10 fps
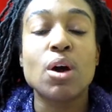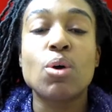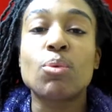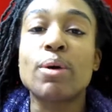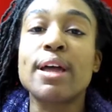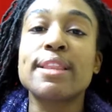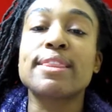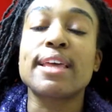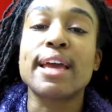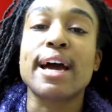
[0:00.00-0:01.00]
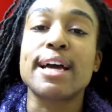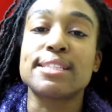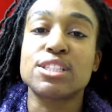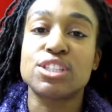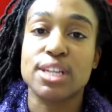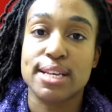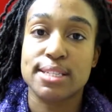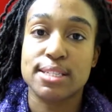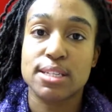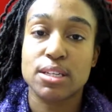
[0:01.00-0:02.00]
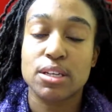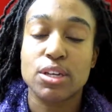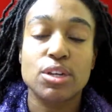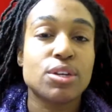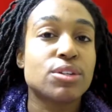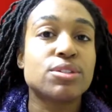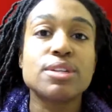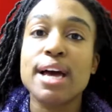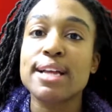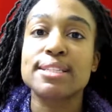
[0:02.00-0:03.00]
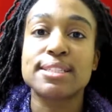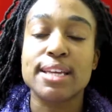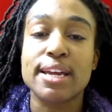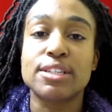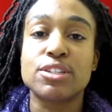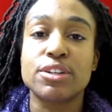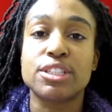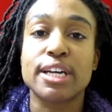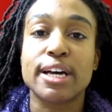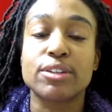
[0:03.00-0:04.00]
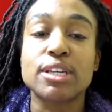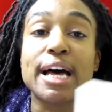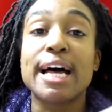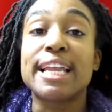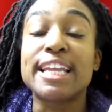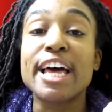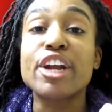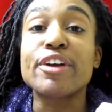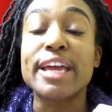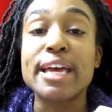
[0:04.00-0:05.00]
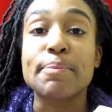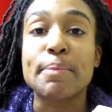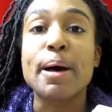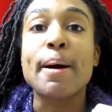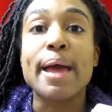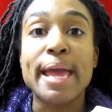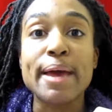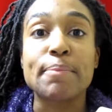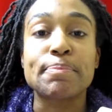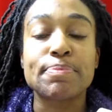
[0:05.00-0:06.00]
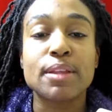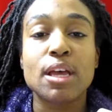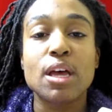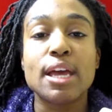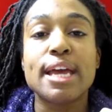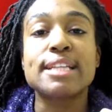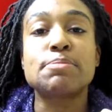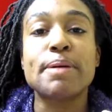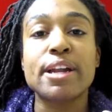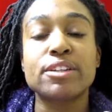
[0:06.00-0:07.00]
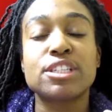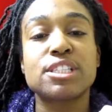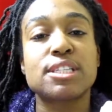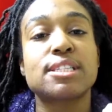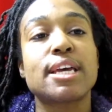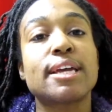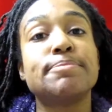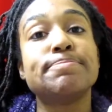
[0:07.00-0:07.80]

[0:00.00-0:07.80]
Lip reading: One thing I suggest, do not say to your child, letter M, M. It's better just to say,